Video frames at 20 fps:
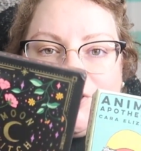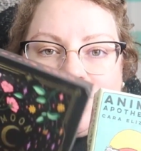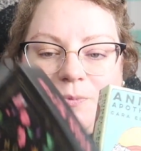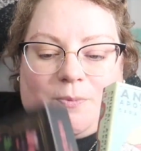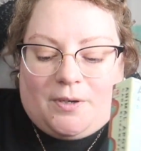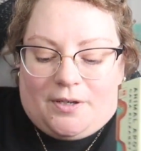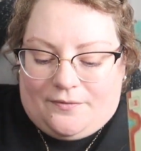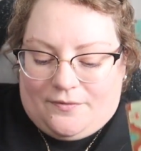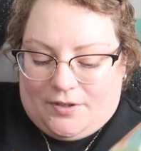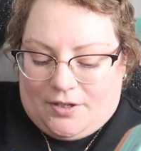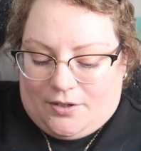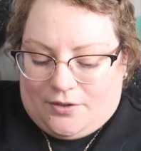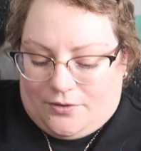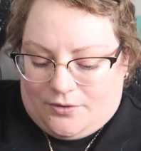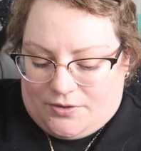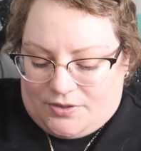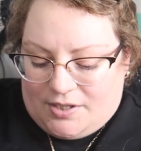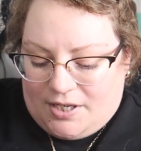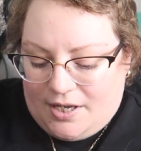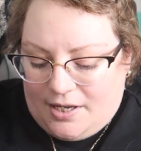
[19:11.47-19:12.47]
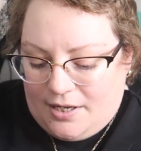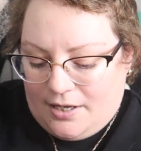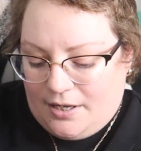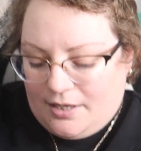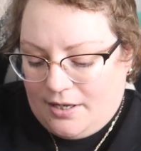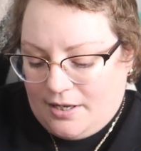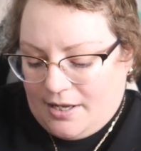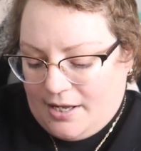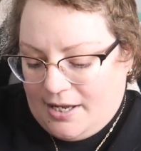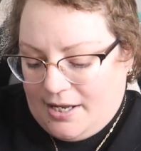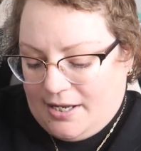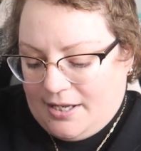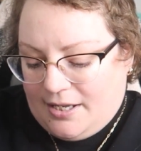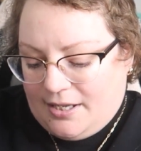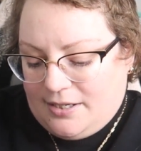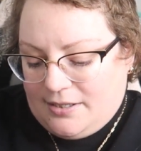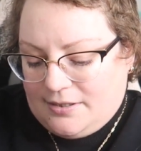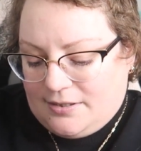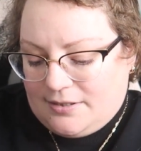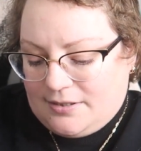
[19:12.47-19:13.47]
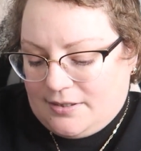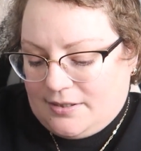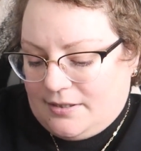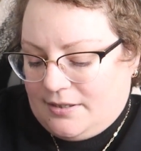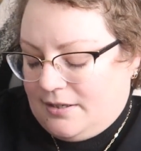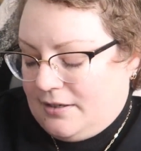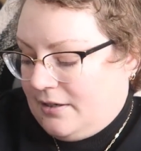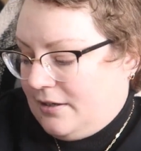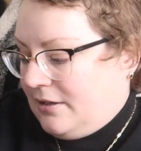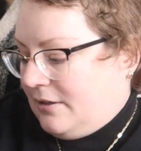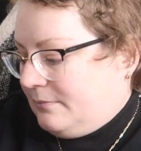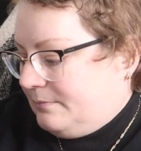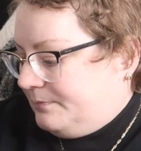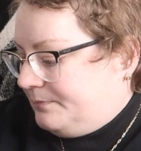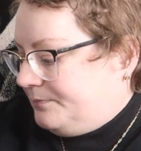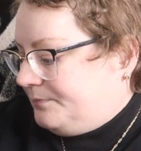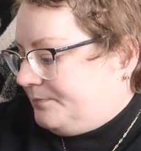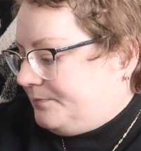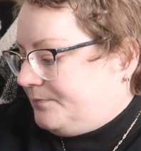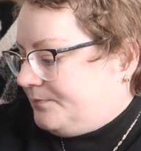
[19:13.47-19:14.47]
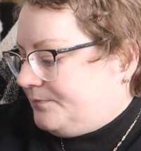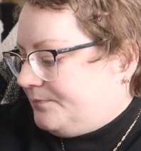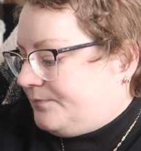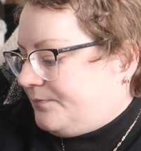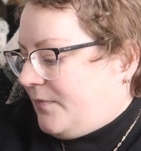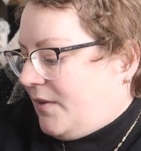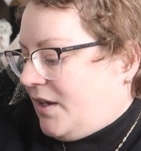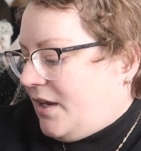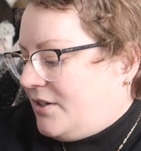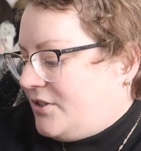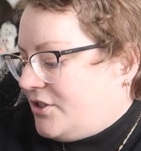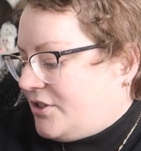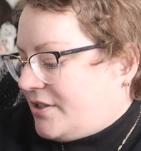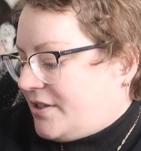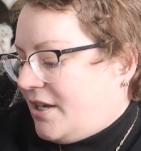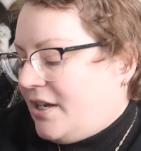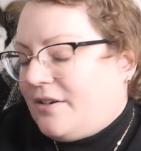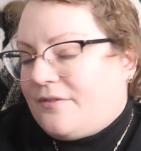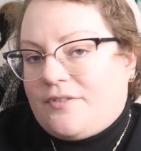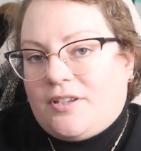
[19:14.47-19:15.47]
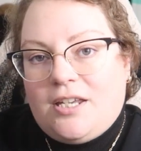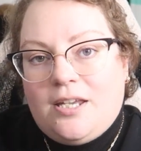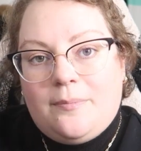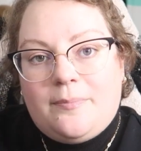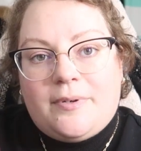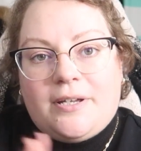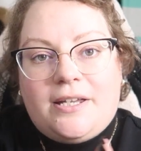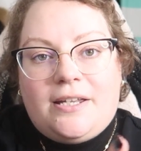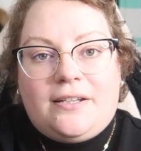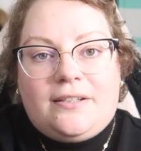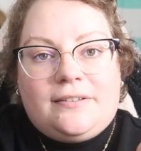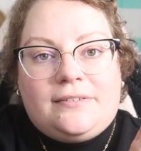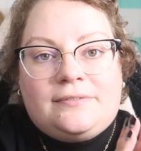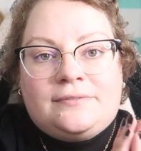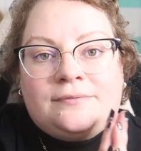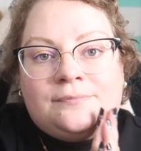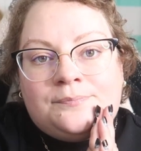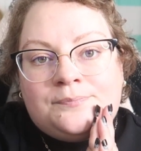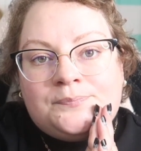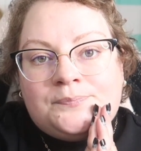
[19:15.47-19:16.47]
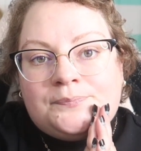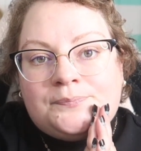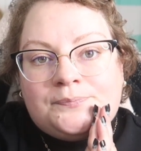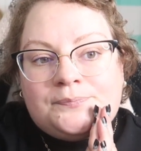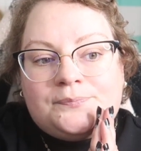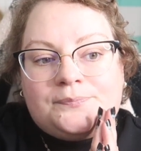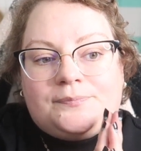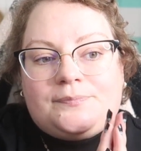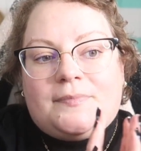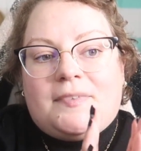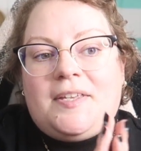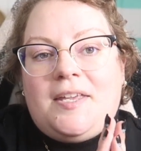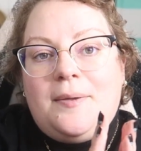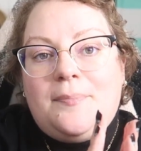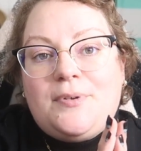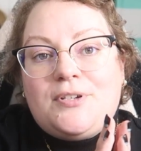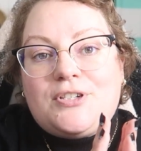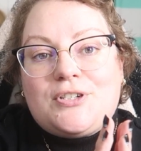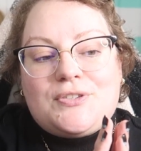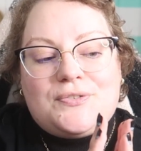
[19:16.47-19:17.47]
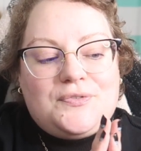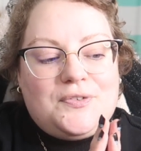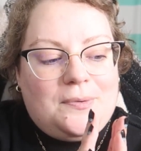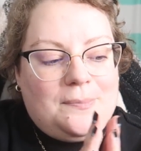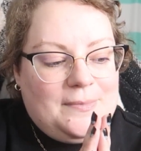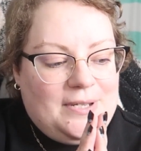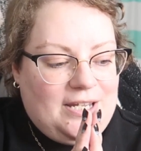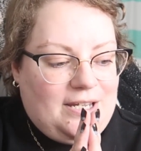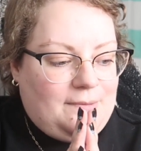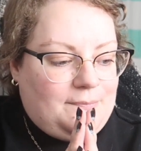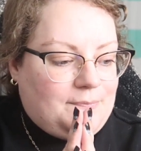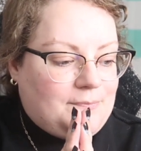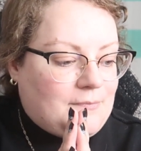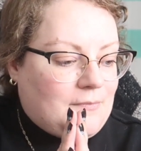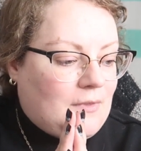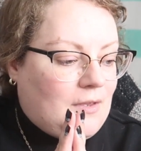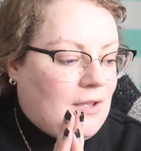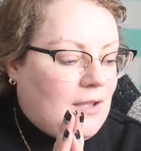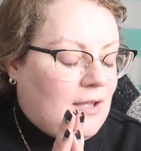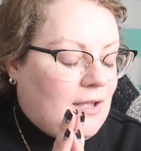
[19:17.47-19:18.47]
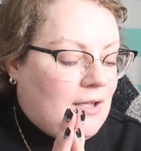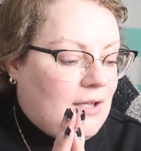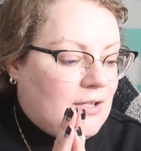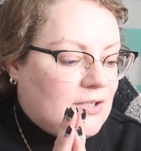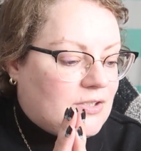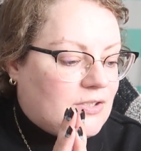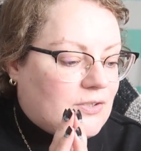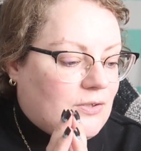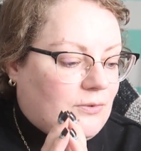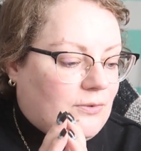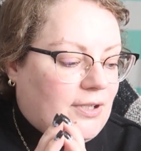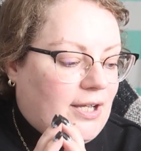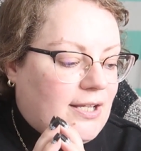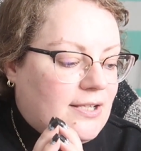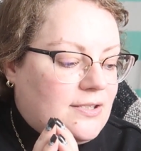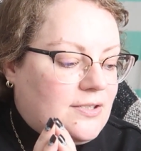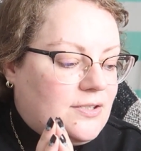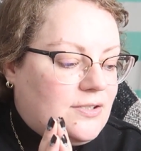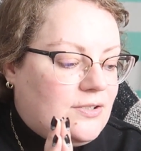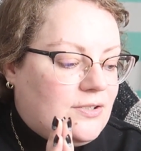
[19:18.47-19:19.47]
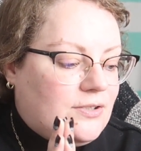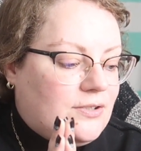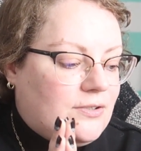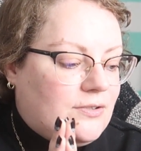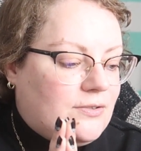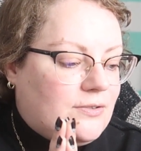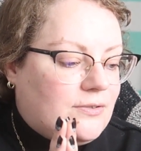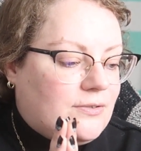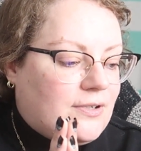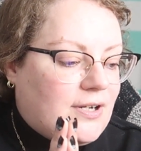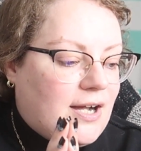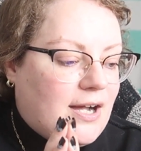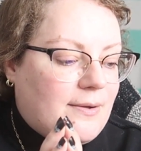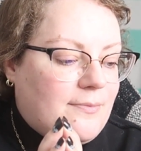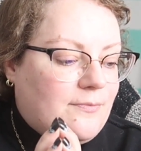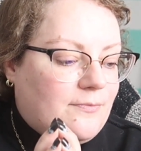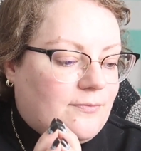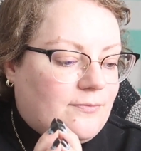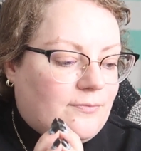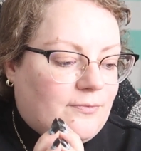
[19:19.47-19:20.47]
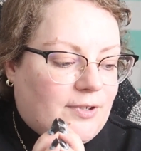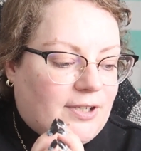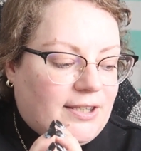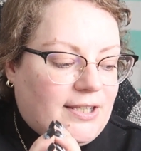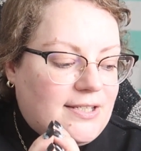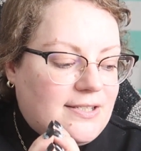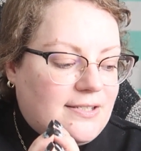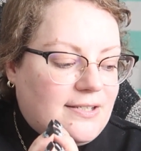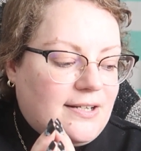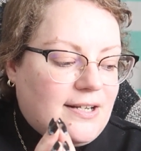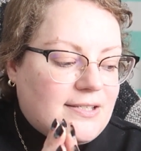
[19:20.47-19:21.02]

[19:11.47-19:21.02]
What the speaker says: is one of those, and I just kind of keep it just for me. So let's do, I'm realizing